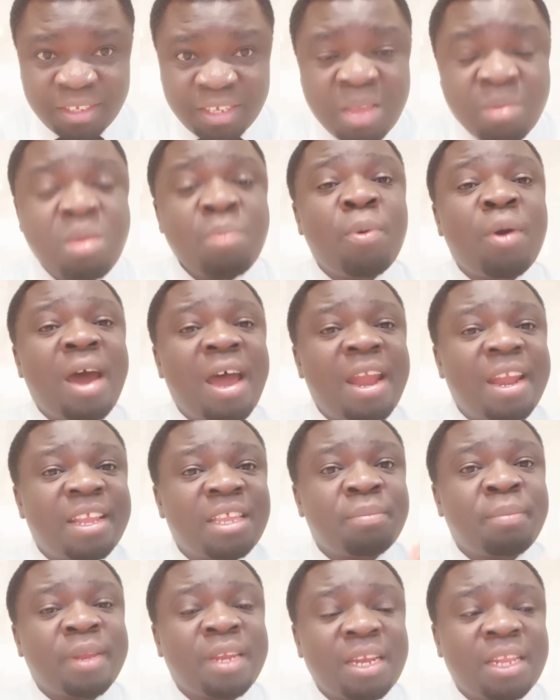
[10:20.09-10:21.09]
People
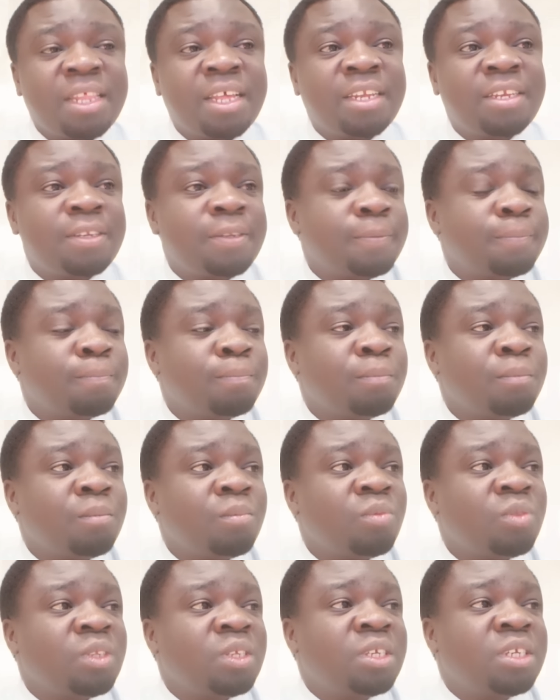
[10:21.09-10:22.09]
anticipated that
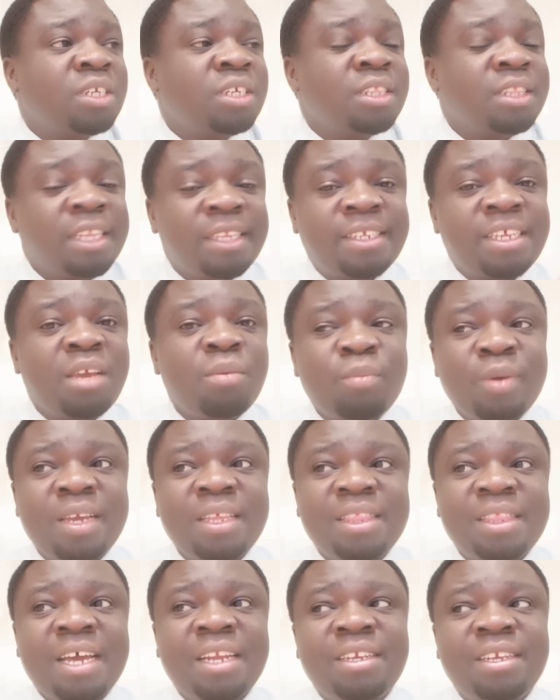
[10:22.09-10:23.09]
the same way
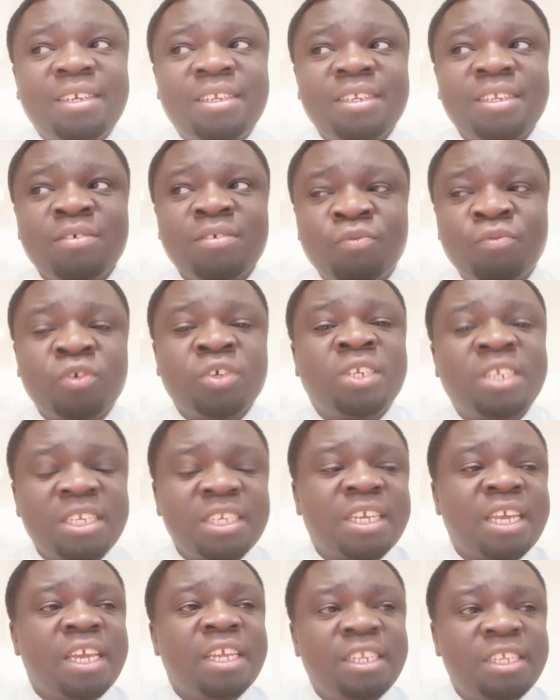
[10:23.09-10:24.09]
that 14
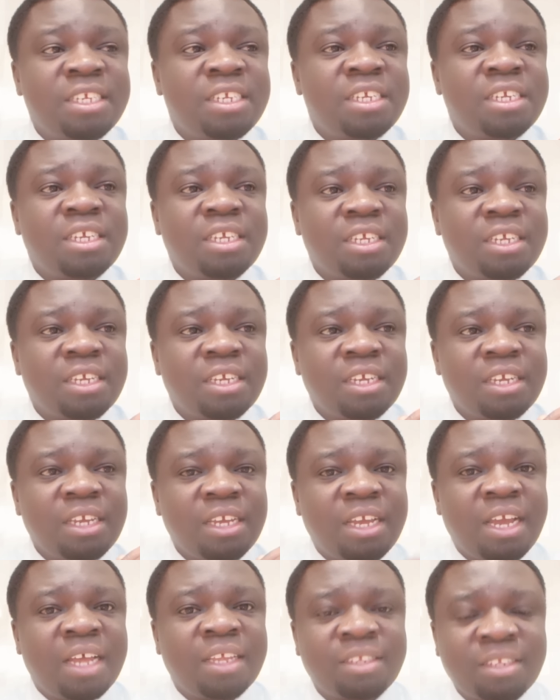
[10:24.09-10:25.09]
kg
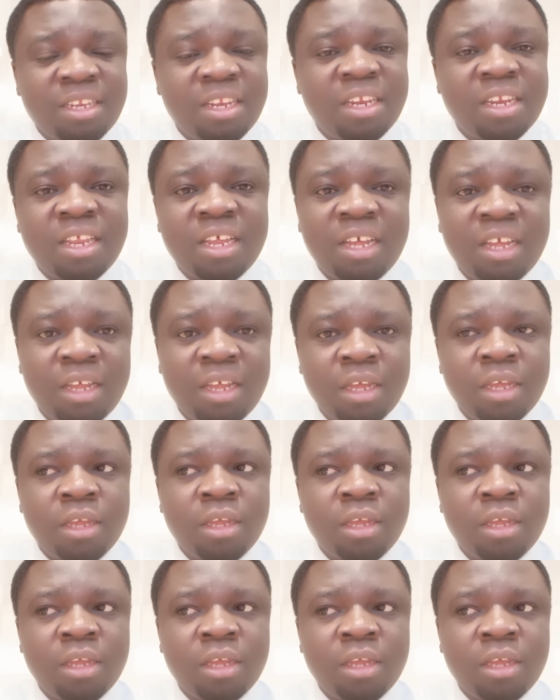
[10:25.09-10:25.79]
gas cylinder